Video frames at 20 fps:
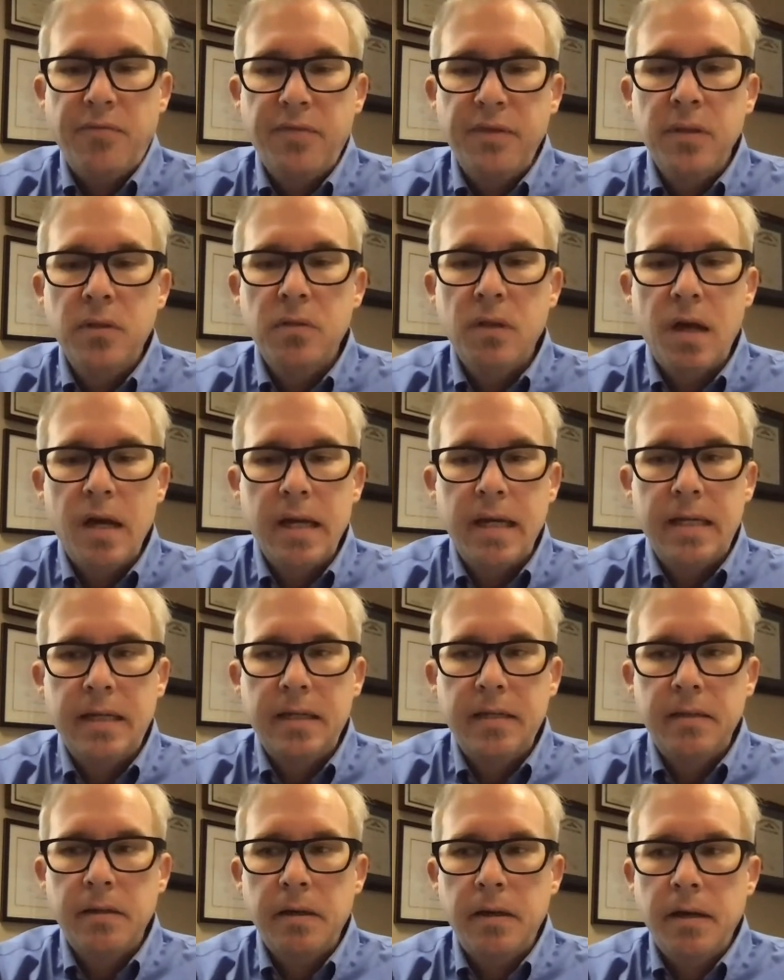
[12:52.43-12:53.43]
I feel
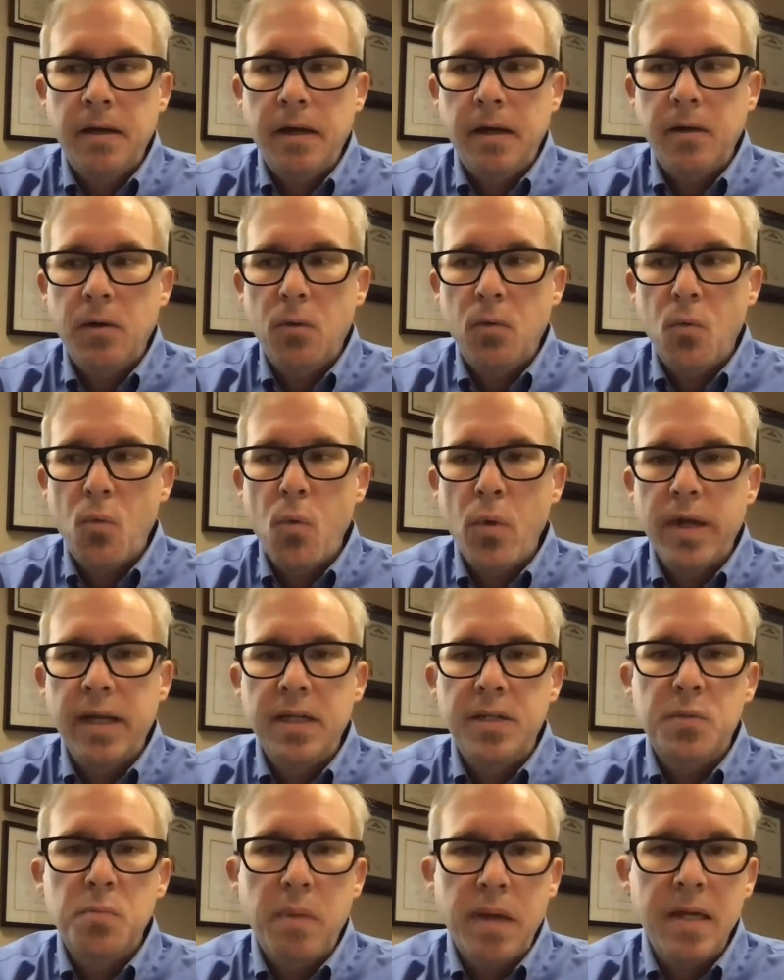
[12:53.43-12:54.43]
like
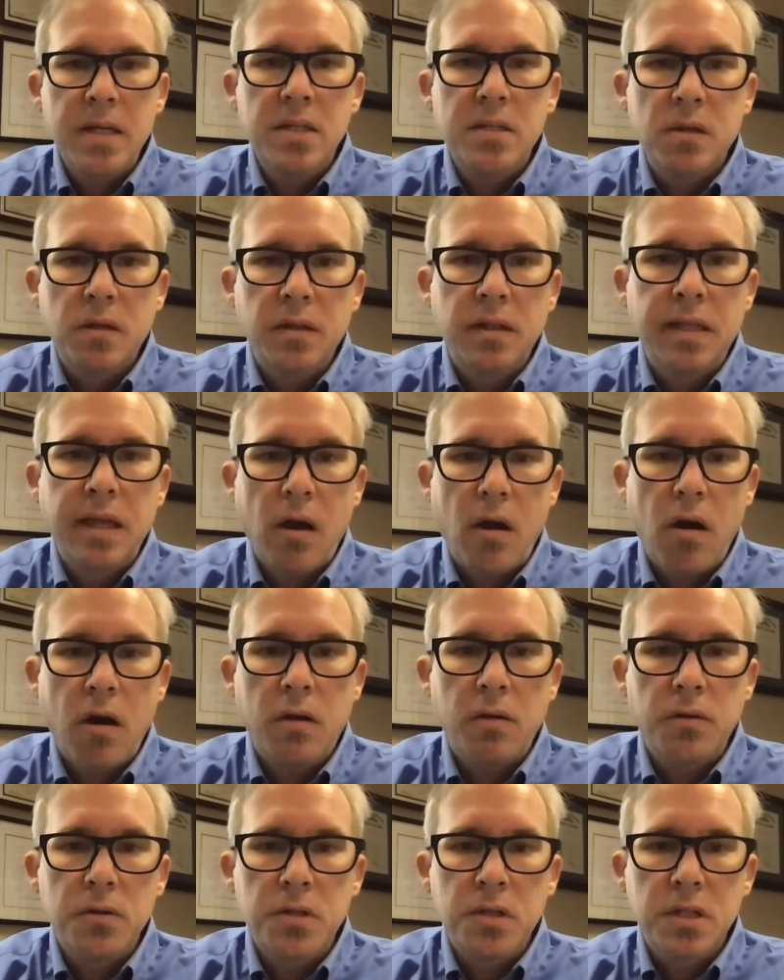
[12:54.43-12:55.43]
when it's based on
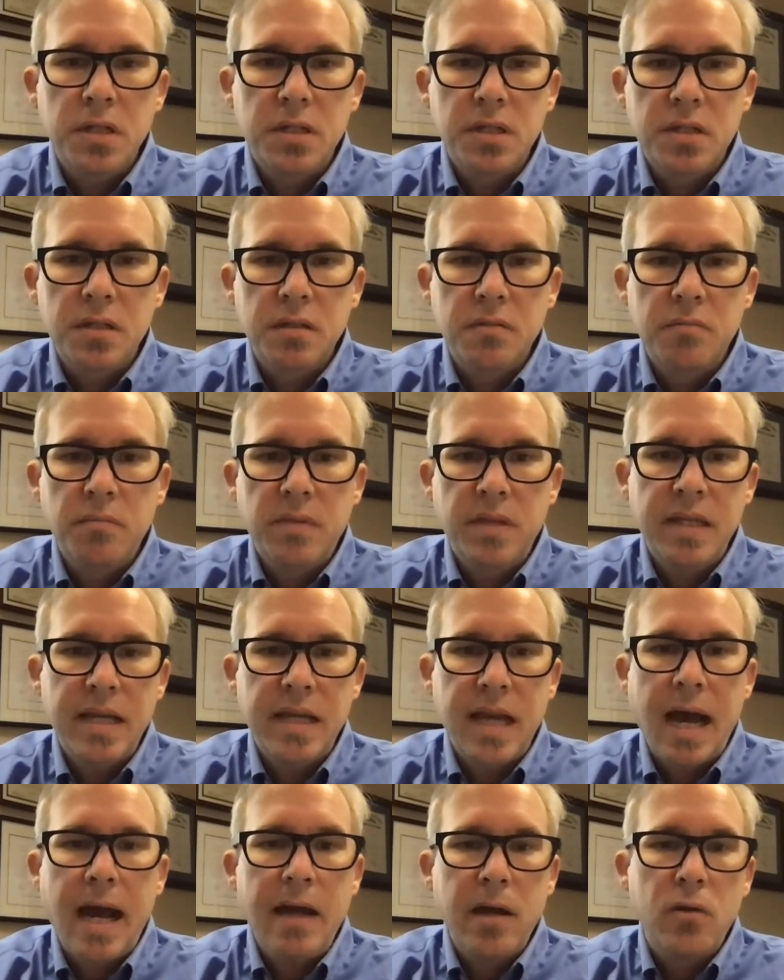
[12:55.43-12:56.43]
the honor
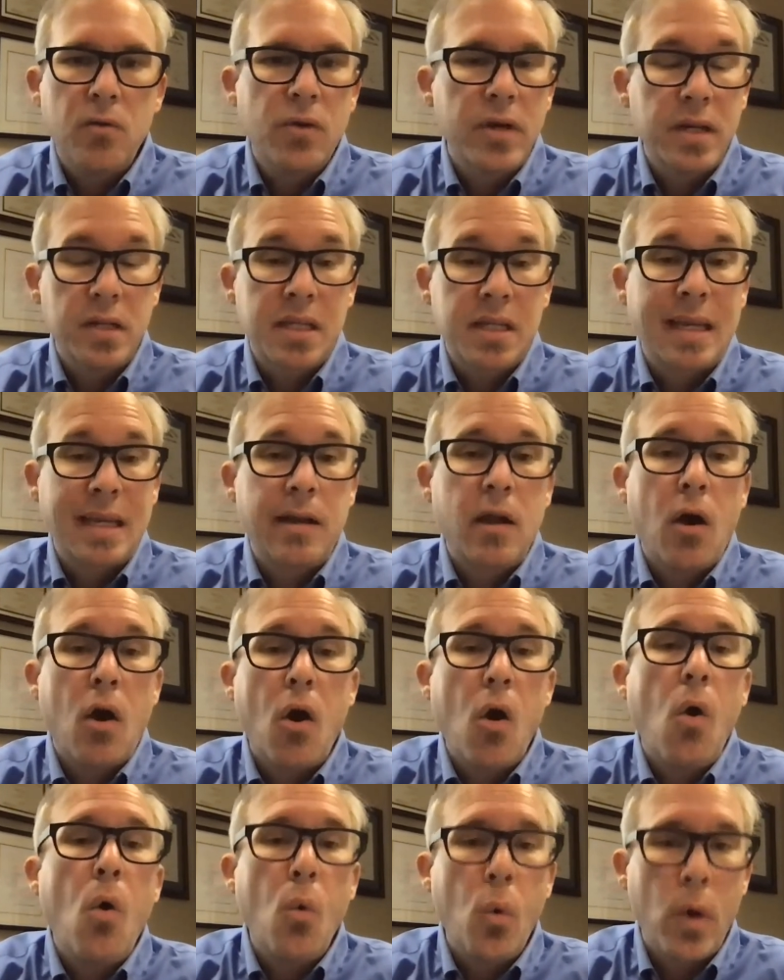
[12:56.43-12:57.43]
system, the IRS
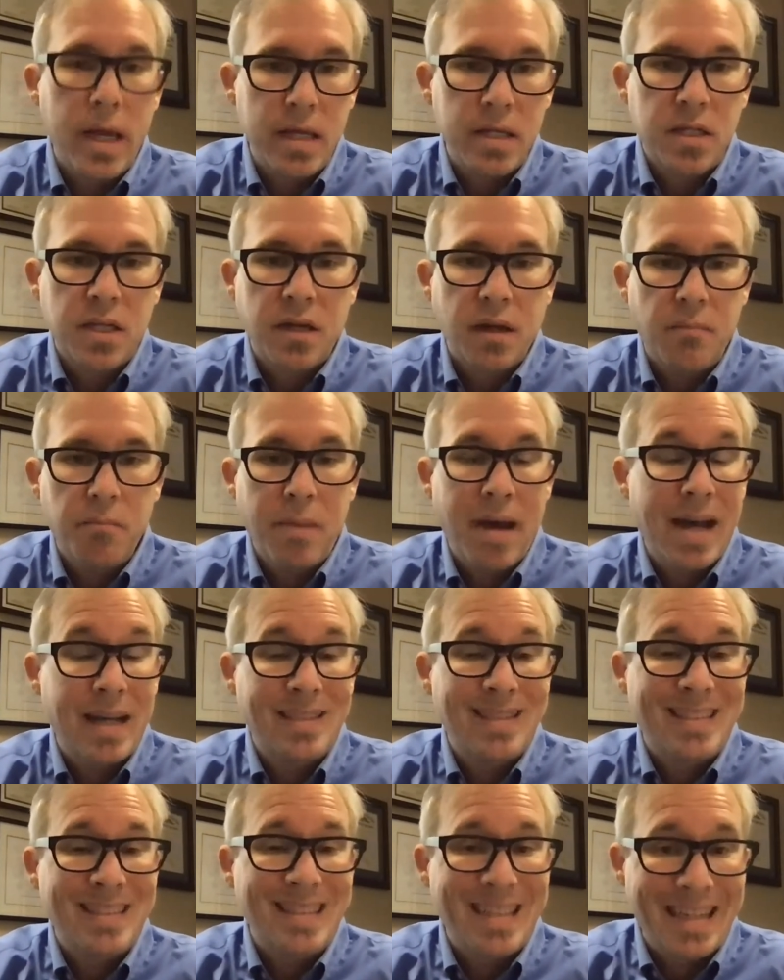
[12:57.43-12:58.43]
can always come
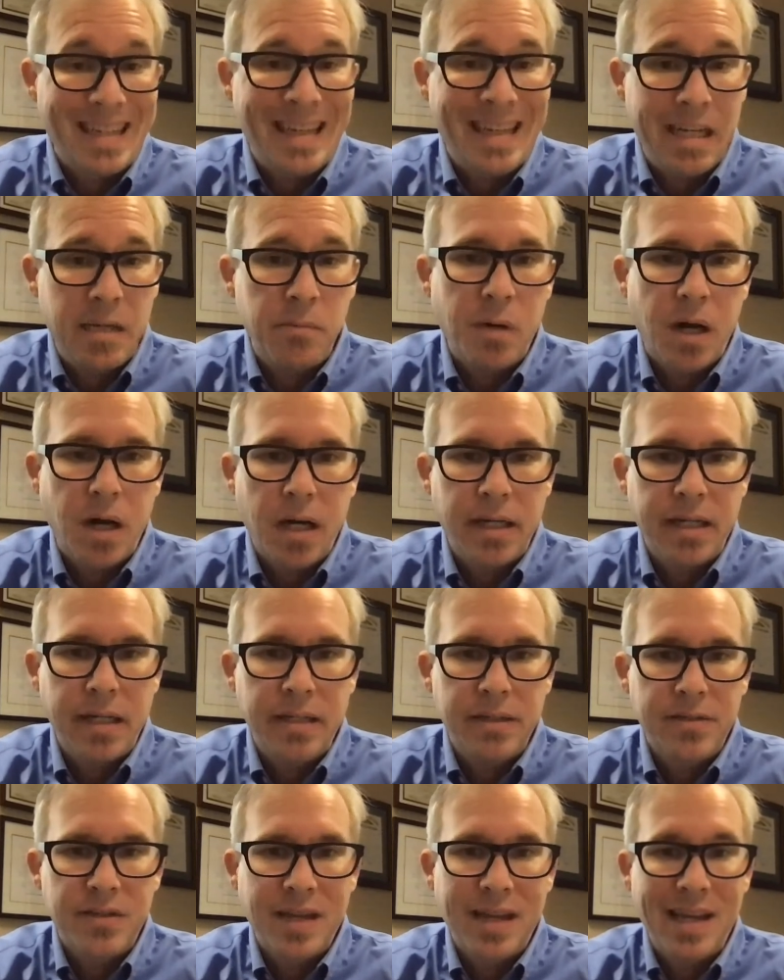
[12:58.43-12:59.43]
back to
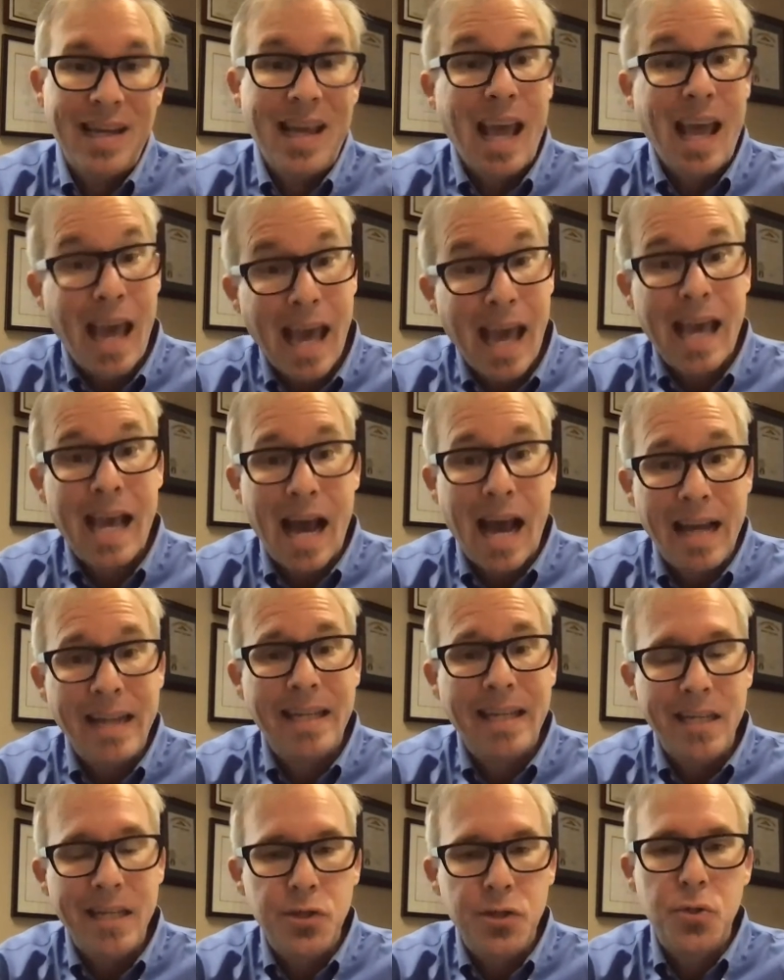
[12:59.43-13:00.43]
anybody and say,
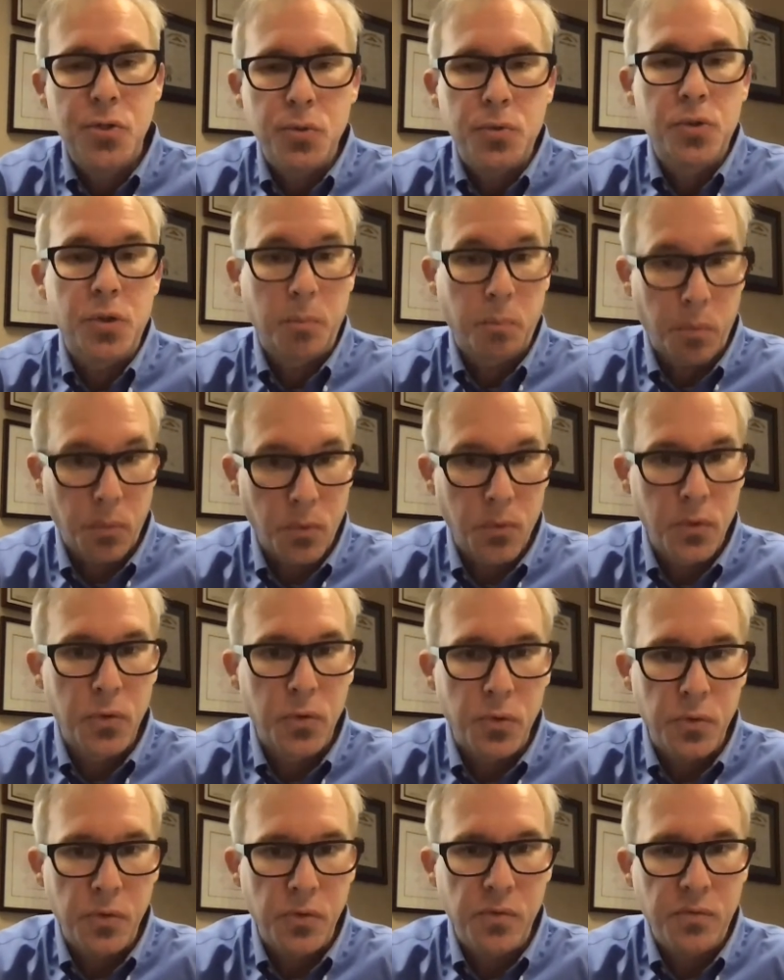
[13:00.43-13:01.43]
hey, I need you to
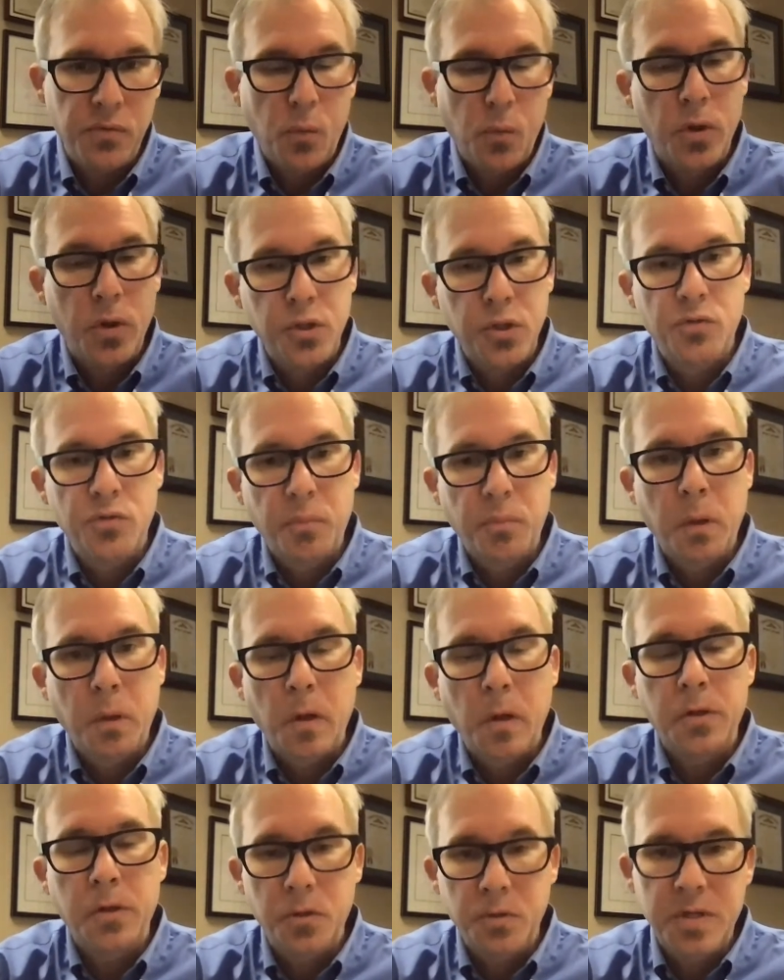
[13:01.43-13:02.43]
prove what
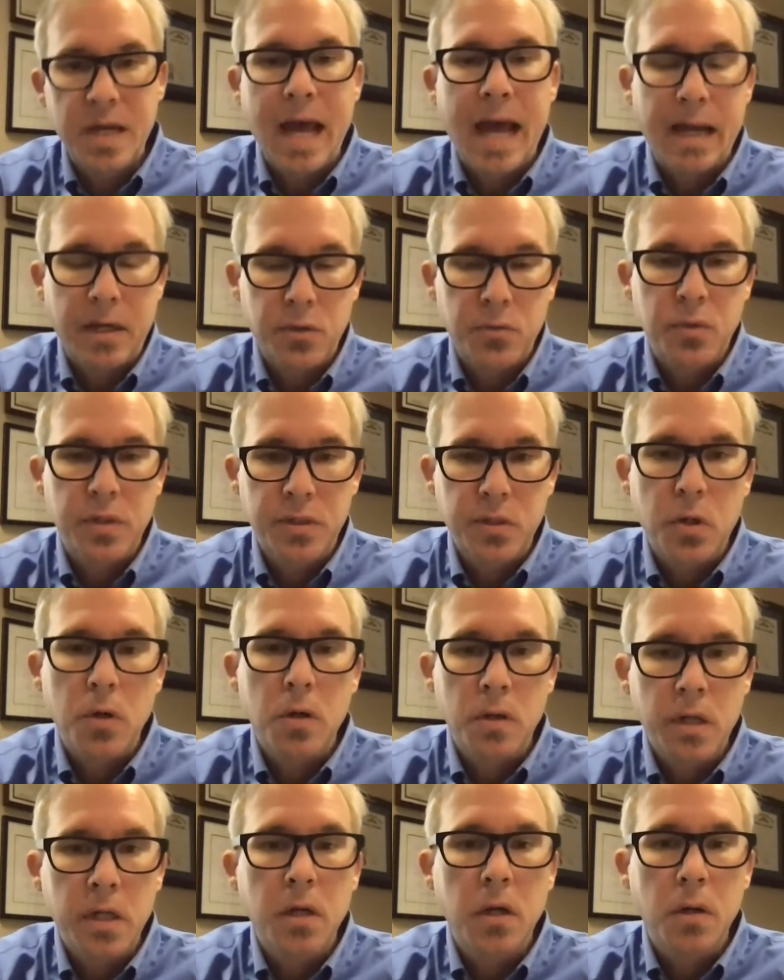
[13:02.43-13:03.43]
you've put on your tax
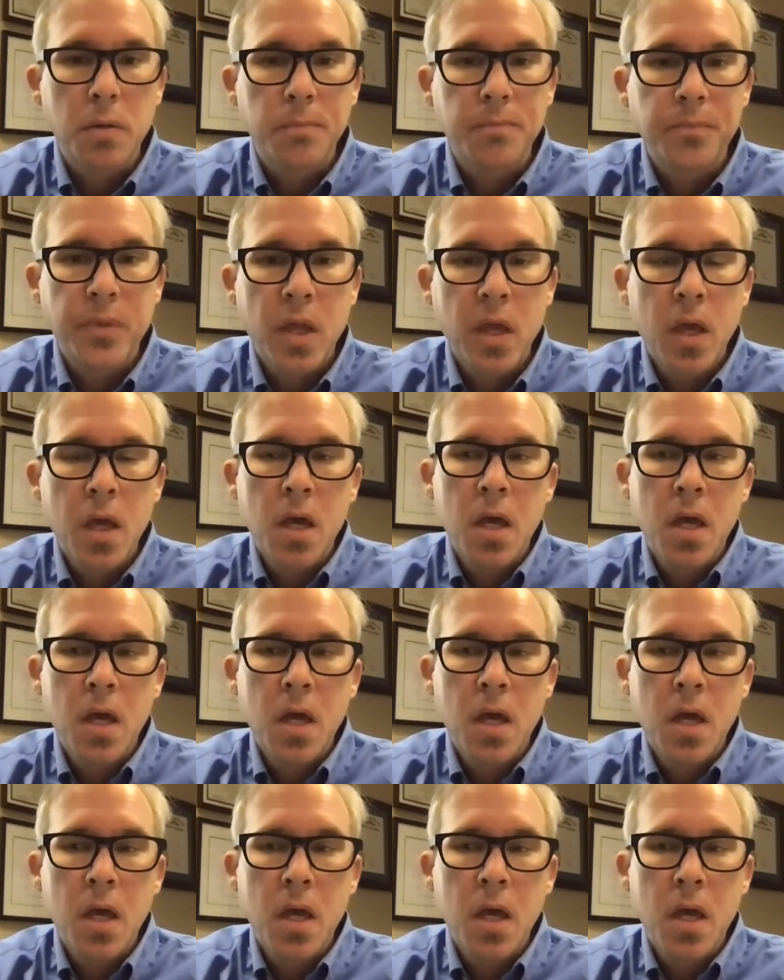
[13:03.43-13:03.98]
return here.